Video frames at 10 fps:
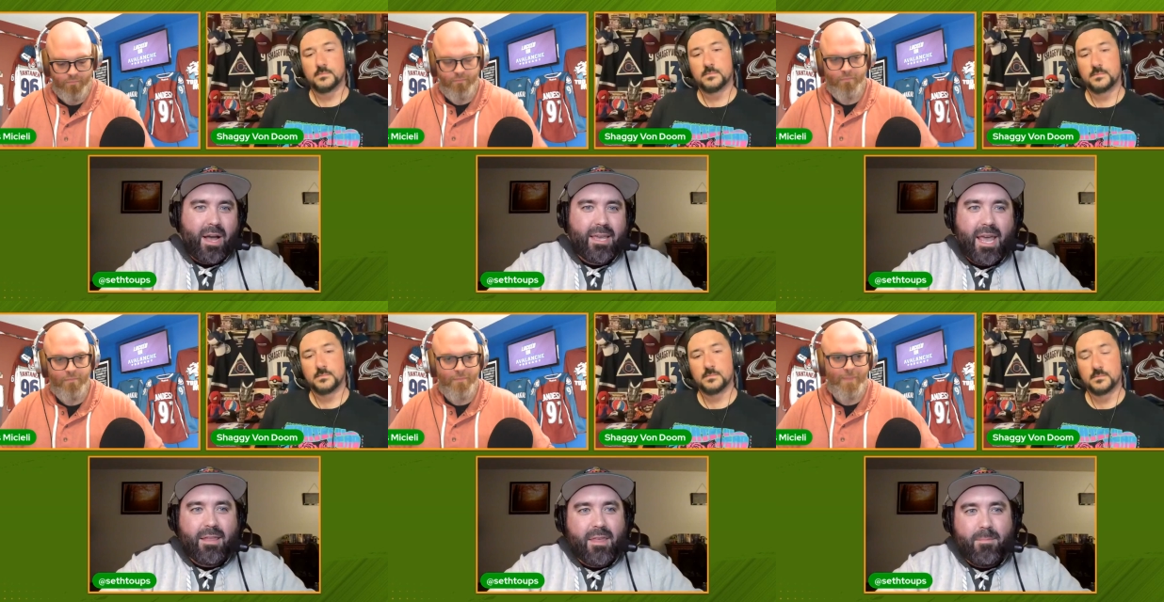Speaker 1: why
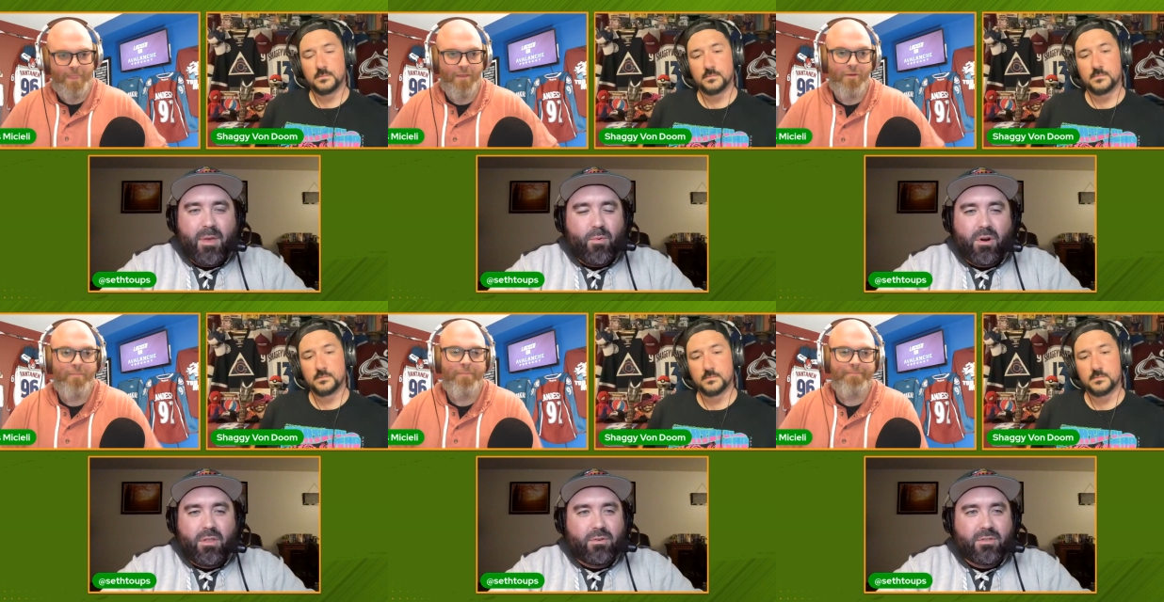can't they be
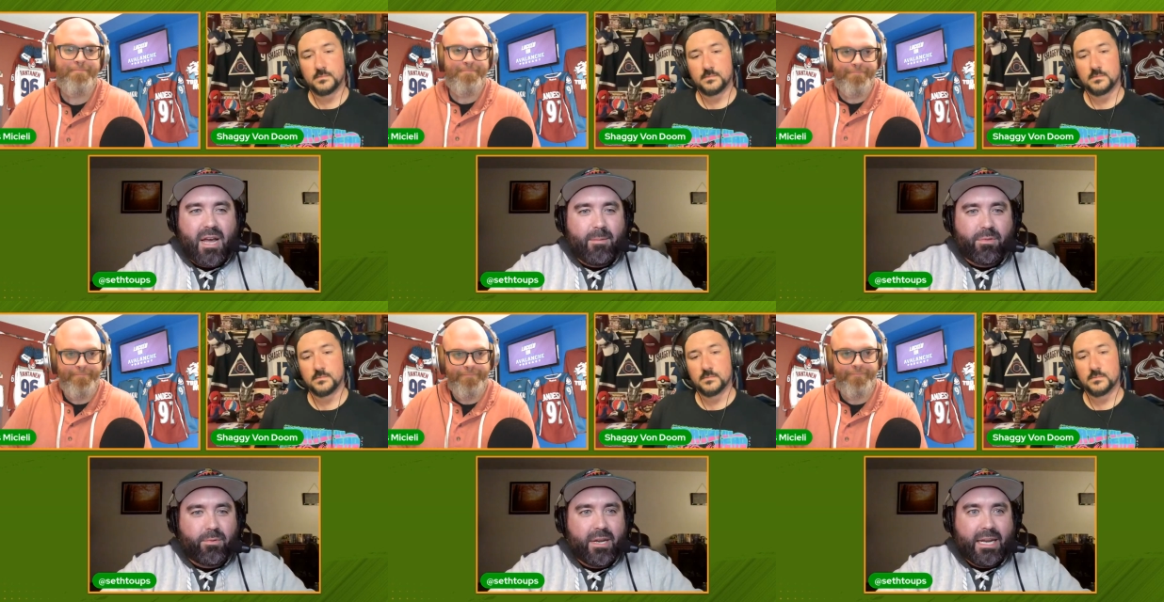one of those top
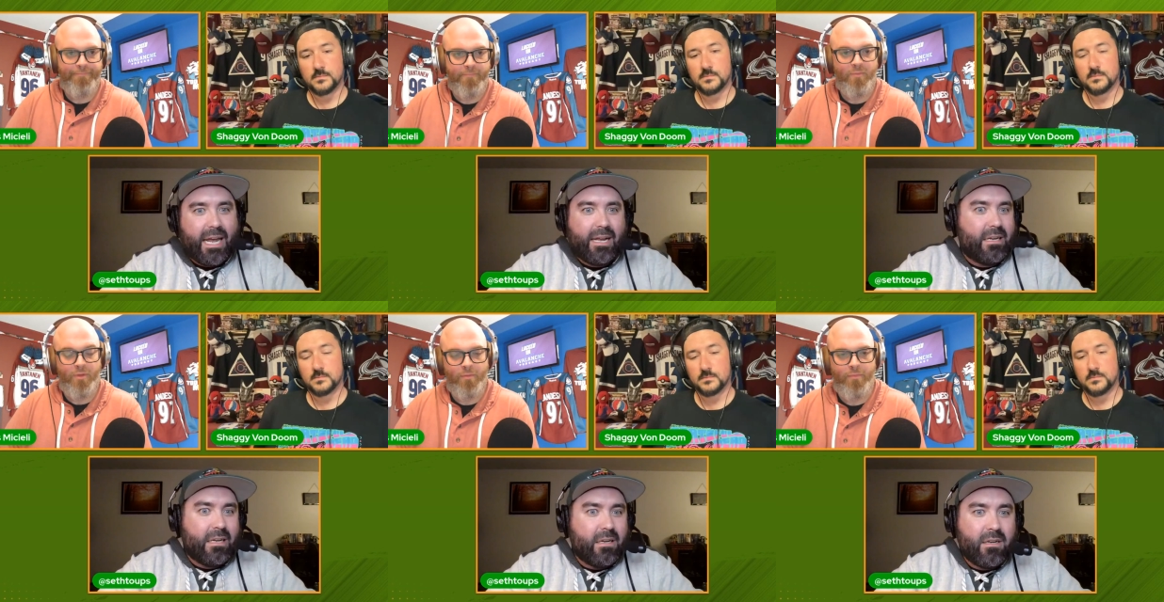three again?
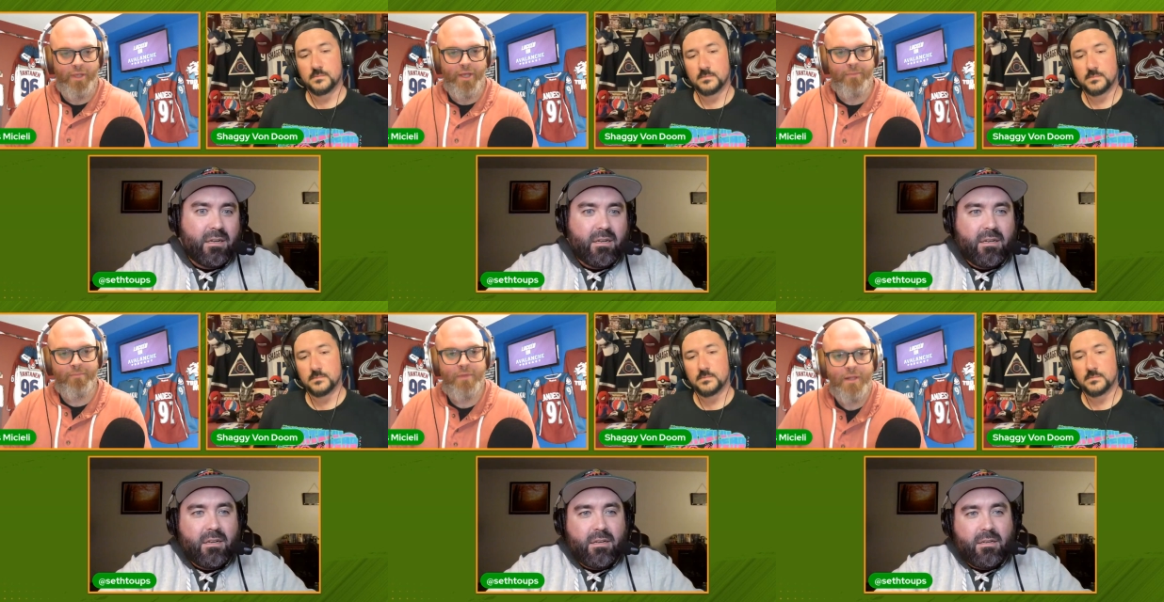
Speaker 2: Yeah.
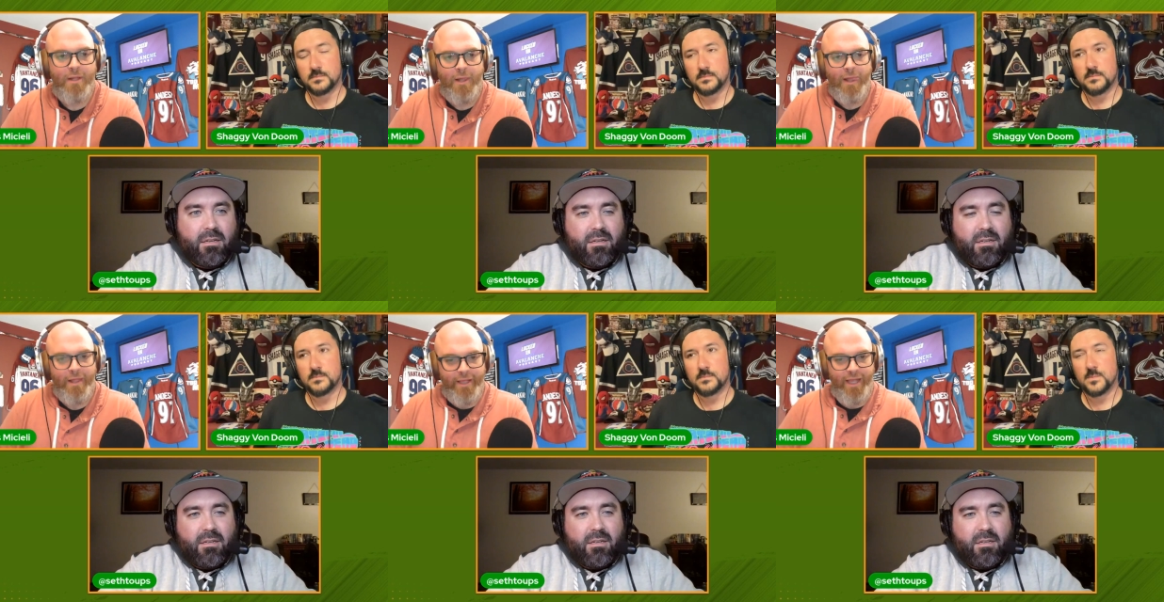
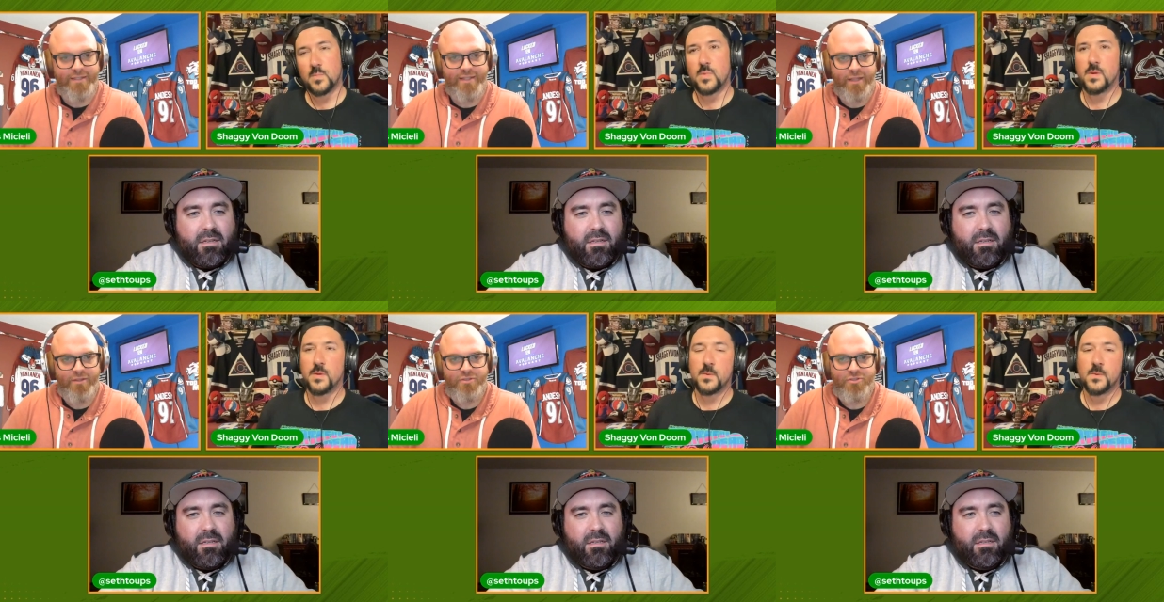Yeah, it's not
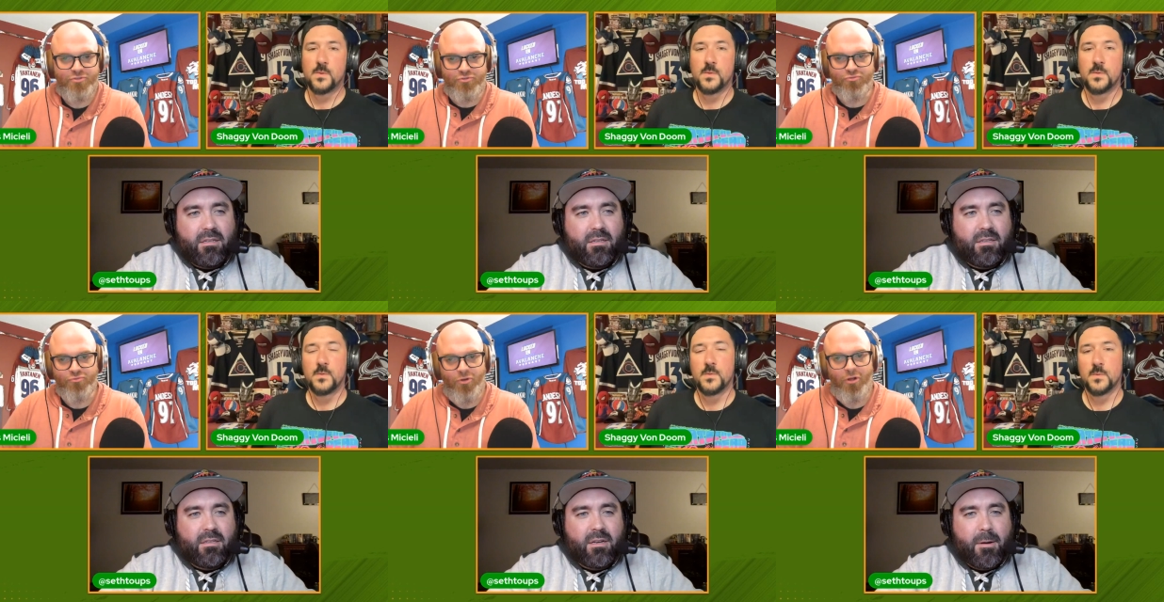the
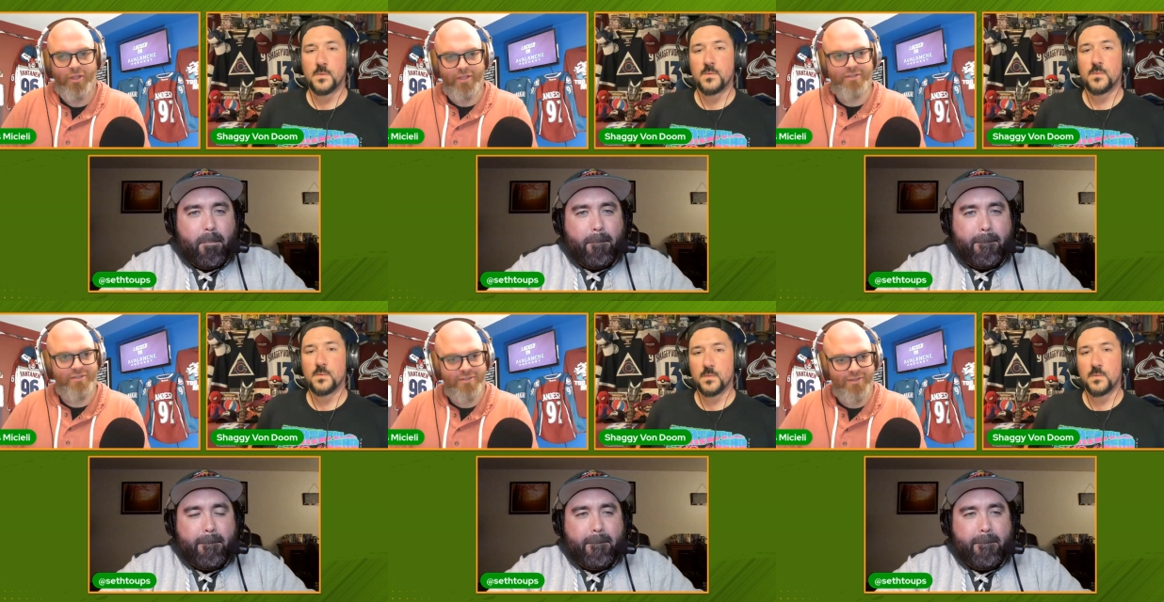
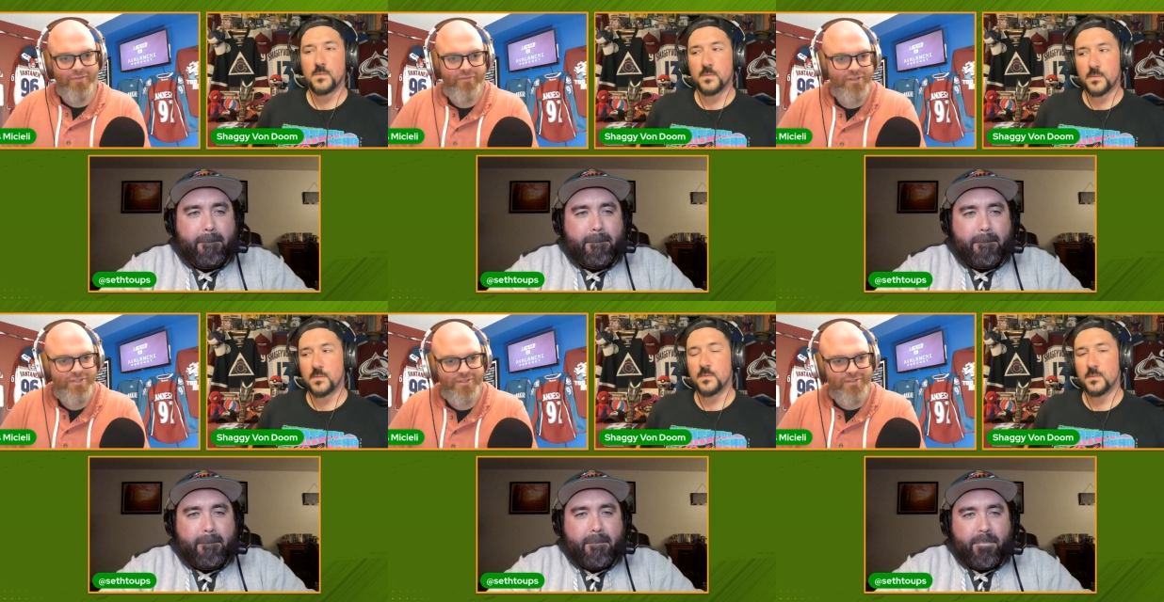strongest of
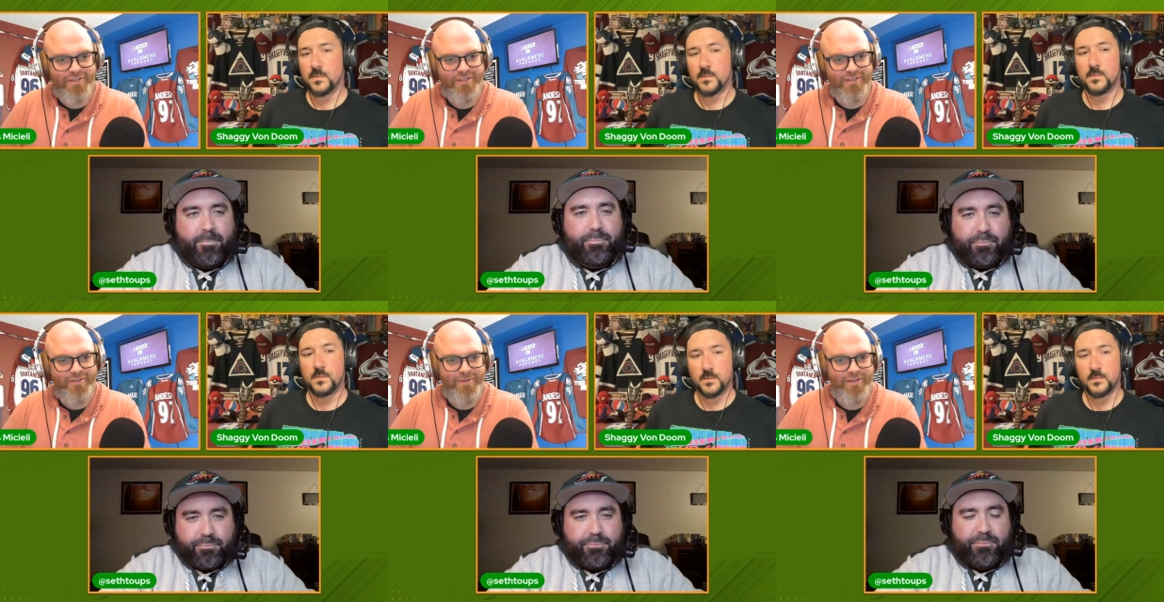divisions. Like, I
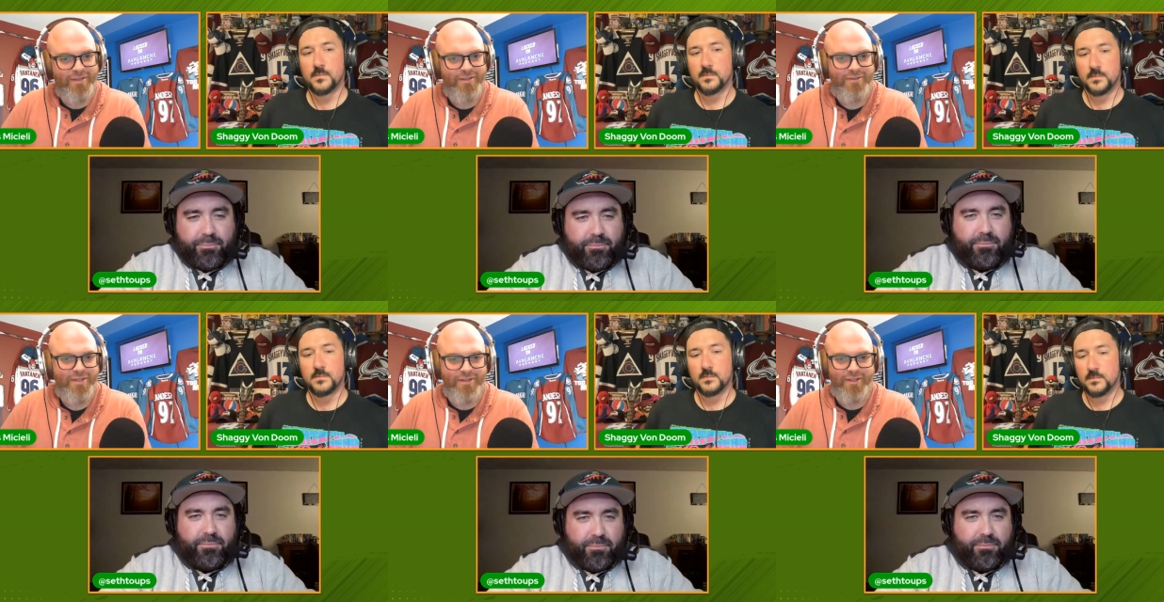mean, you
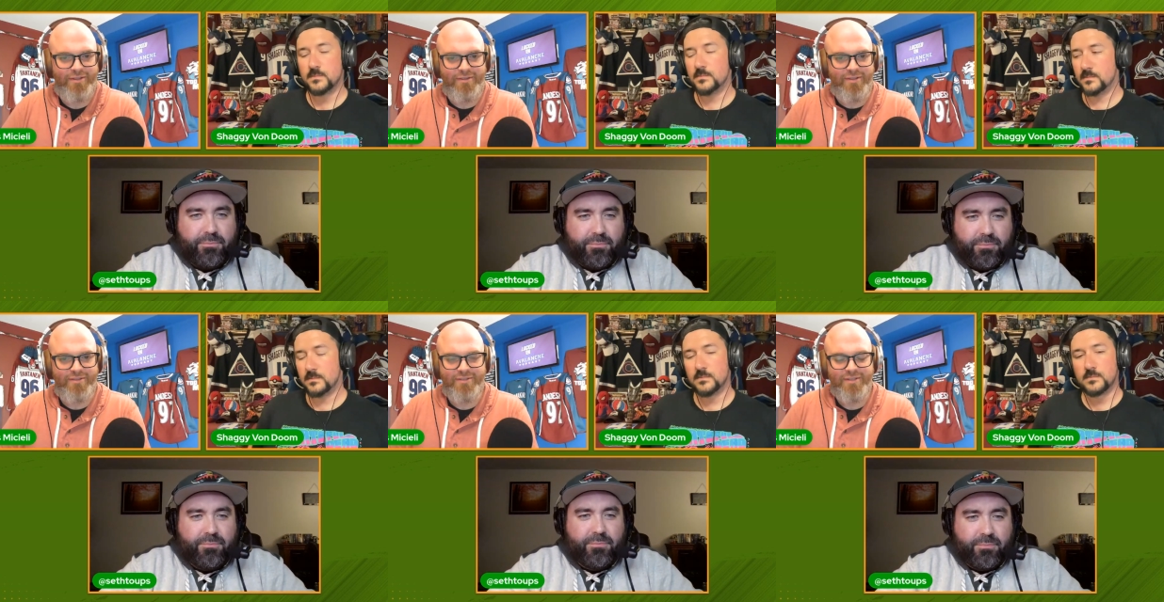said, like,
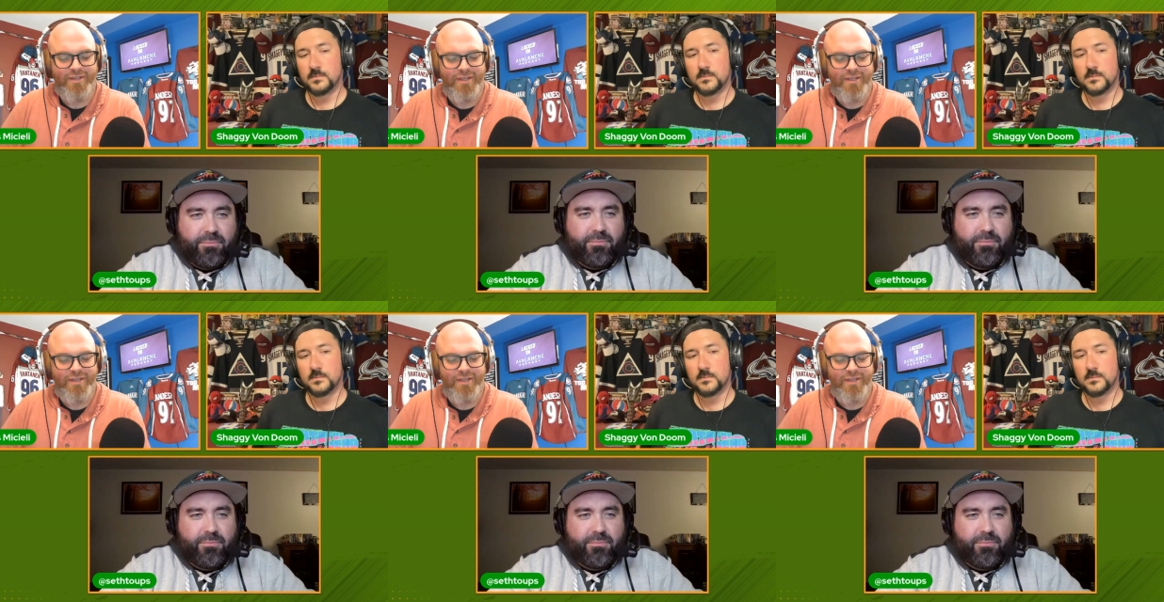it's